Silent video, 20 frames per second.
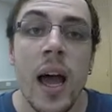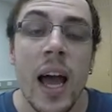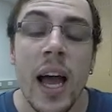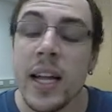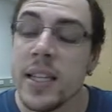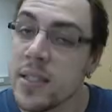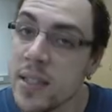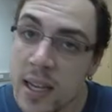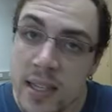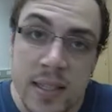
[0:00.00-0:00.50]

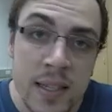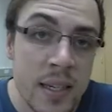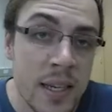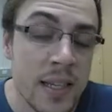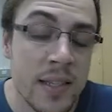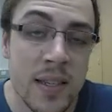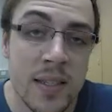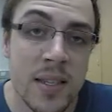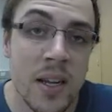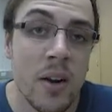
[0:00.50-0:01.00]
It doesn't
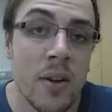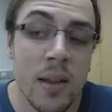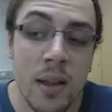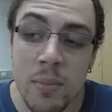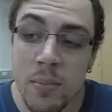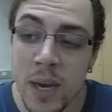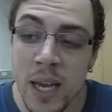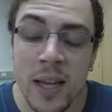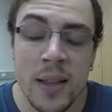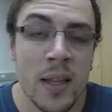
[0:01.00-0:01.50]
necessarily
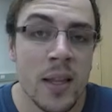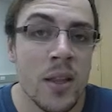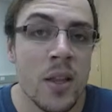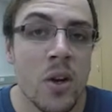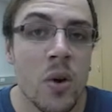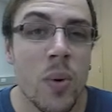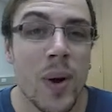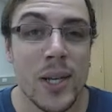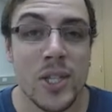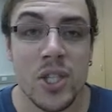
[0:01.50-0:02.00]
mean that the
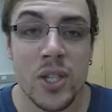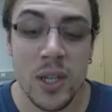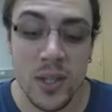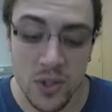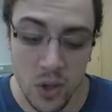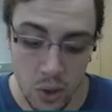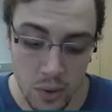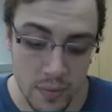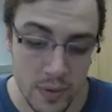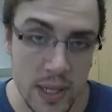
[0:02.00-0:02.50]
question is
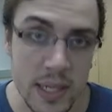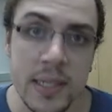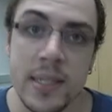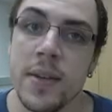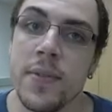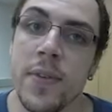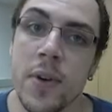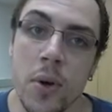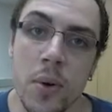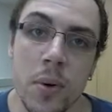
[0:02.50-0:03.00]
overly
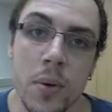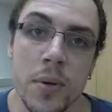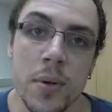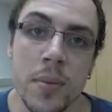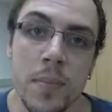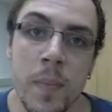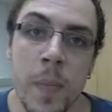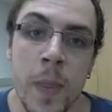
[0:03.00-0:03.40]
difficult.